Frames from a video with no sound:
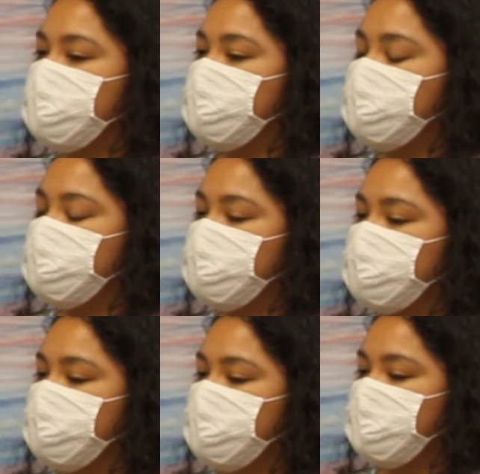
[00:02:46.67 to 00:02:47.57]

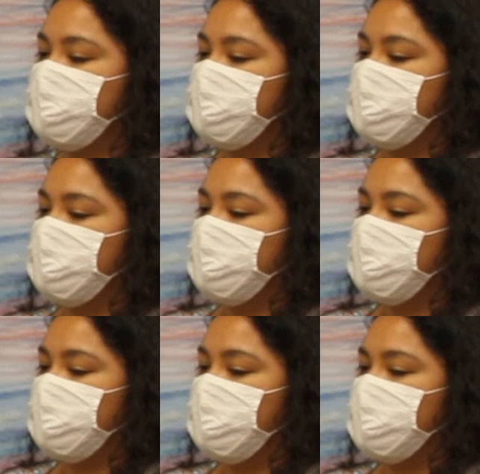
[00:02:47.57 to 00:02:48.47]
is
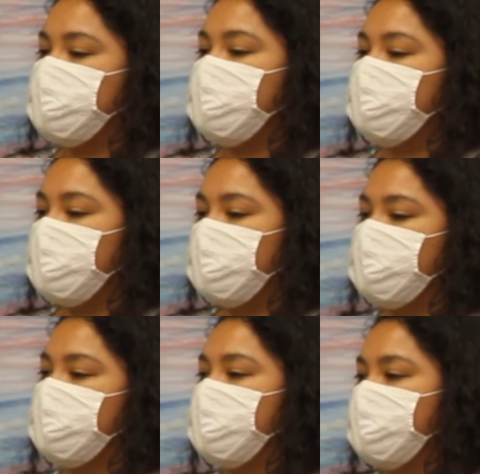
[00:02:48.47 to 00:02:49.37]

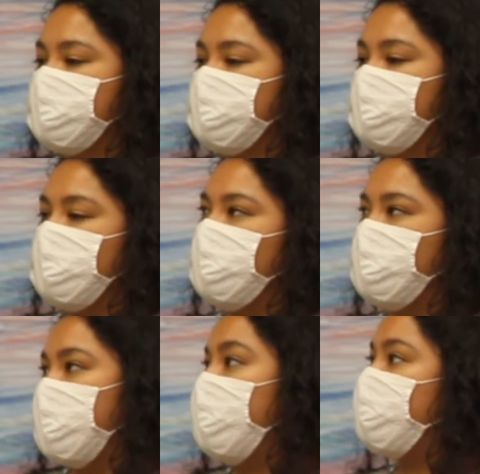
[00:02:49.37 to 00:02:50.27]
achieving whatever
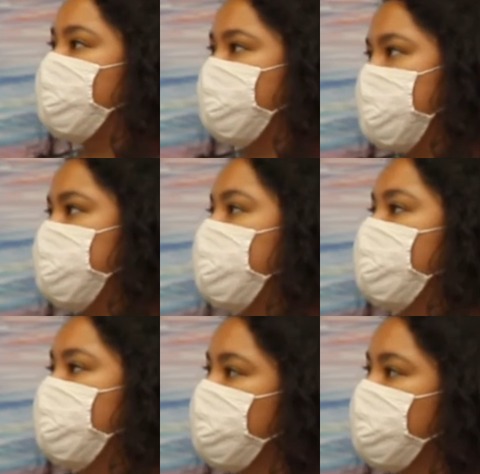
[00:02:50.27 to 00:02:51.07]
goal I have for myself.